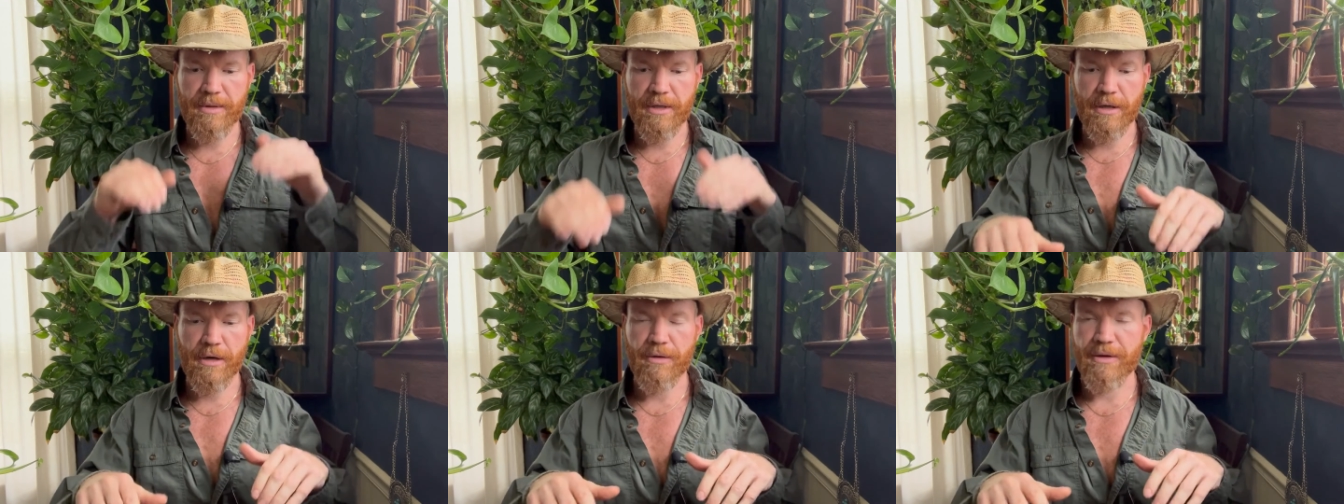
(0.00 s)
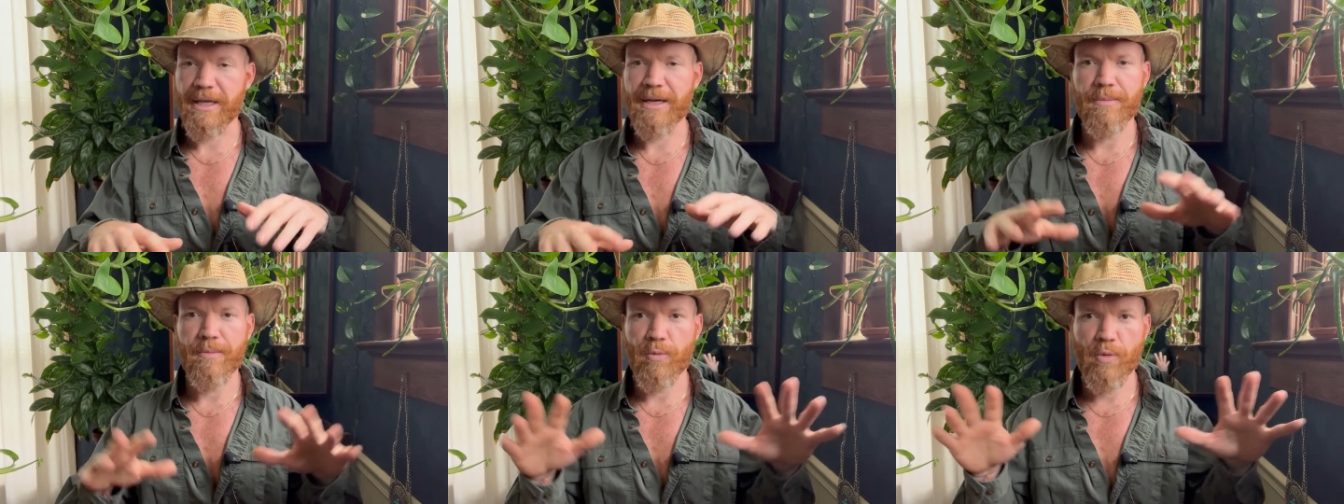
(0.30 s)

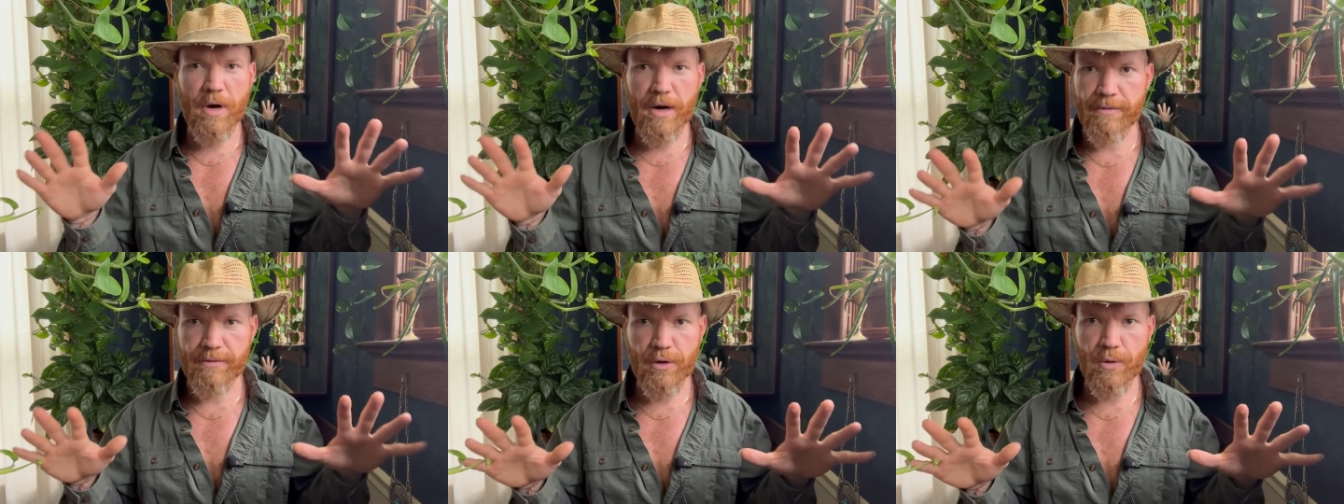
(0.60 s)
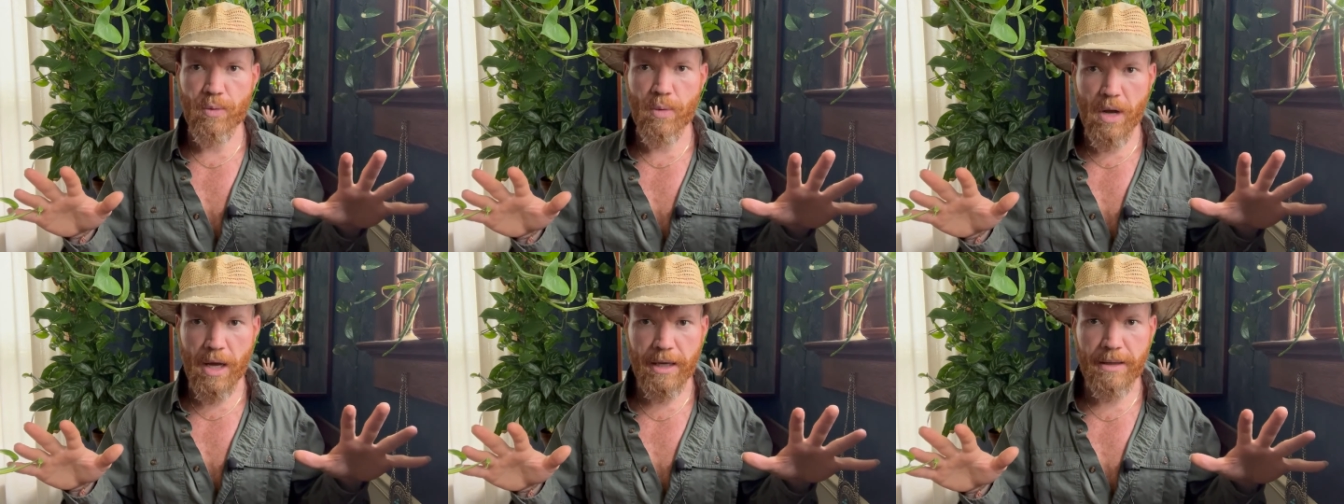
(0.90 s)
get them wherever you
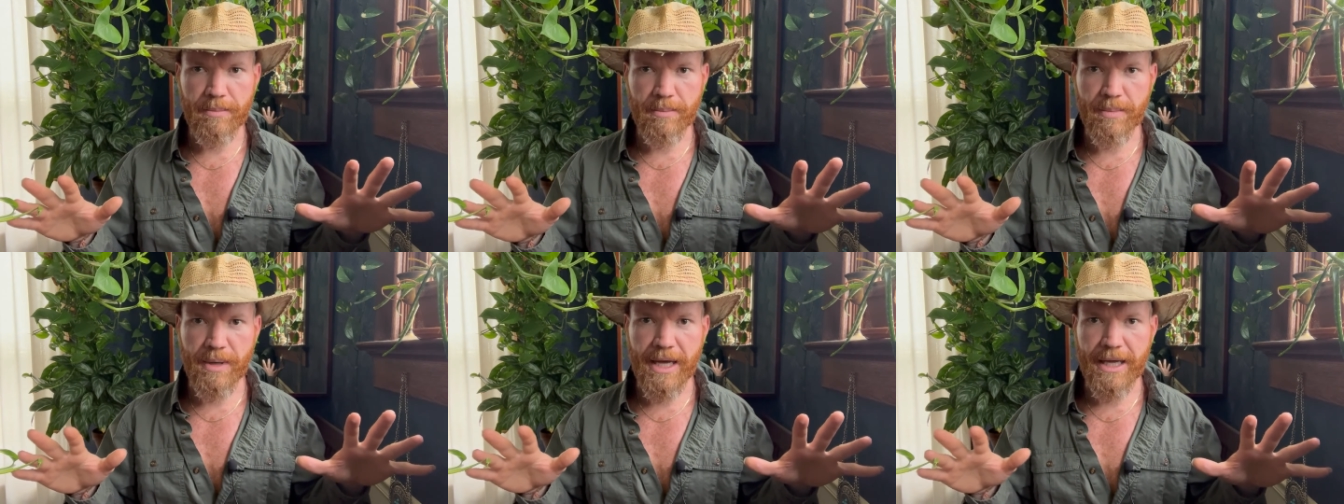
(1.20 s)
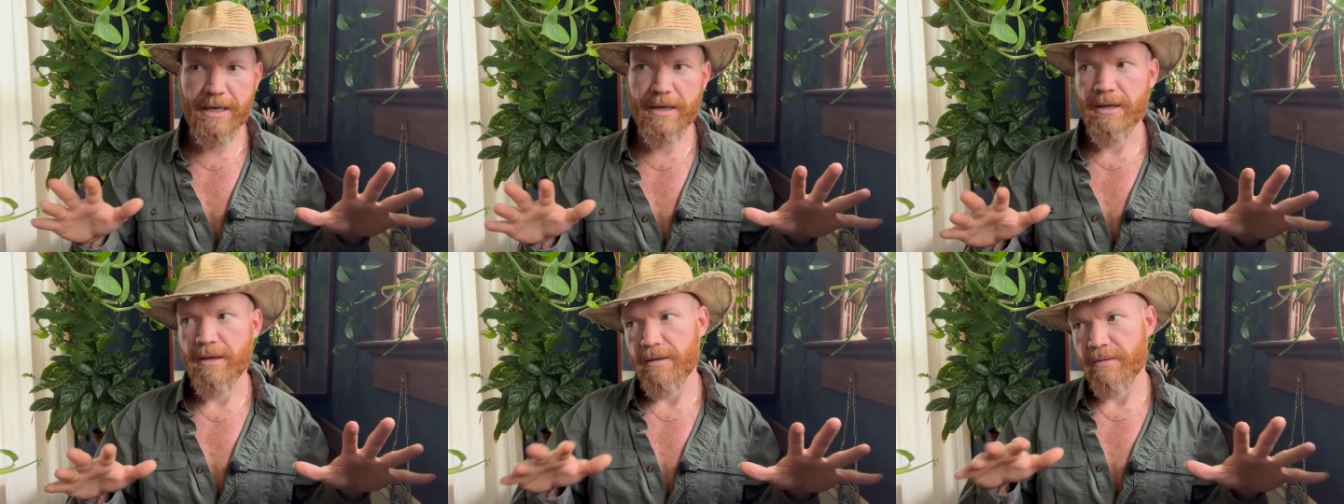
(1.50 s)
want,
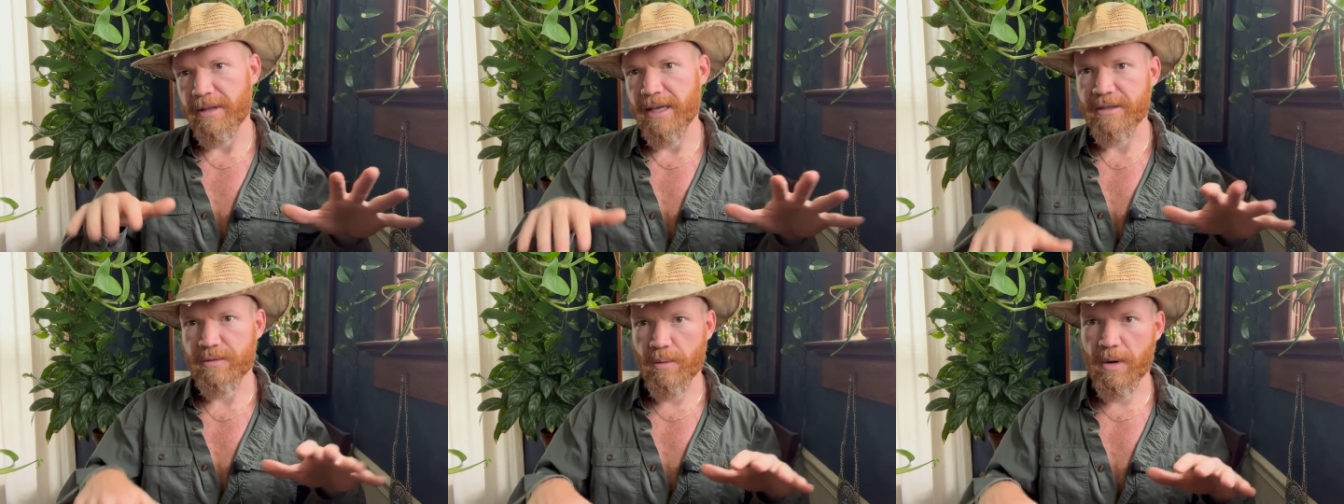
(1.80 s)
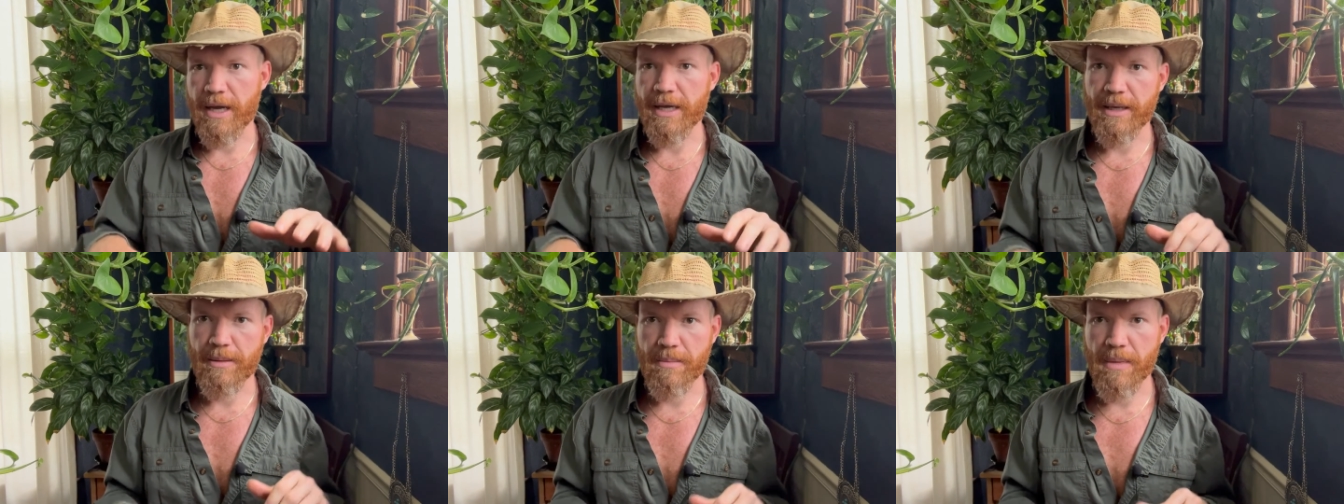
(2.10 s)
but that's where
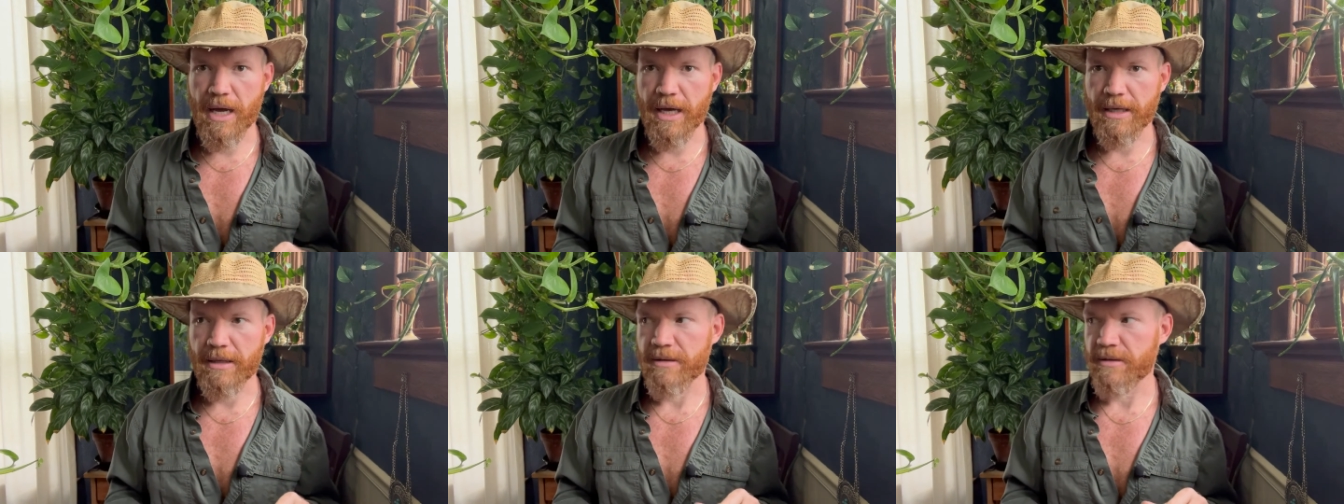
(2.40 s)
I get mine.